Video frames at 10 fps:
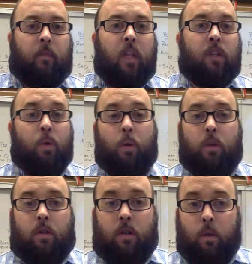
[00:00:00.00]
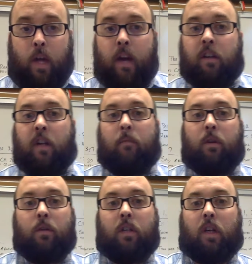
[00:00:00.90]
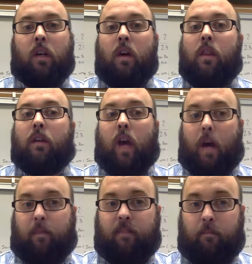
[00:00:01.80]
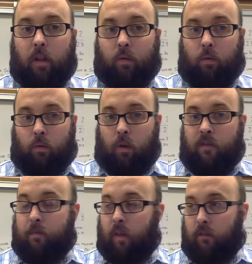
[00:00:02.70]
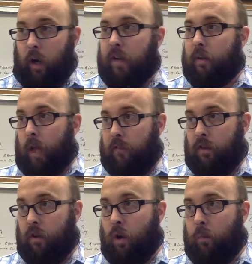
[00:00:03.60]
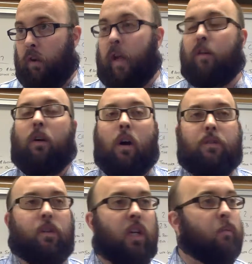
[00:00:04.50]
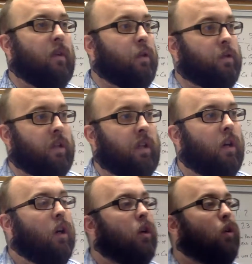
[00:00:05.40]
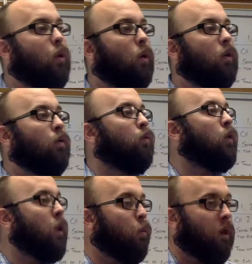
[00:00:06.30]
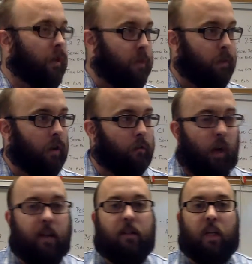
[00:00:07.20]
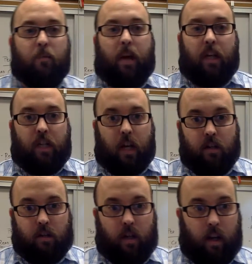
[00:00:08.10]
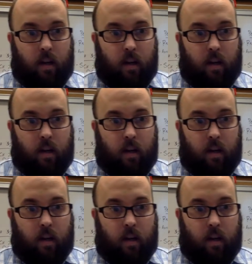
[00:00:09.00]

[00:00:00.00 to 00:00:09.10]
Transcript: To do that, you're going to be using the copy of the Bill of Rights that you have in your notebook, and you're also going to be using your reworded Bill of Rights that you made yesterday.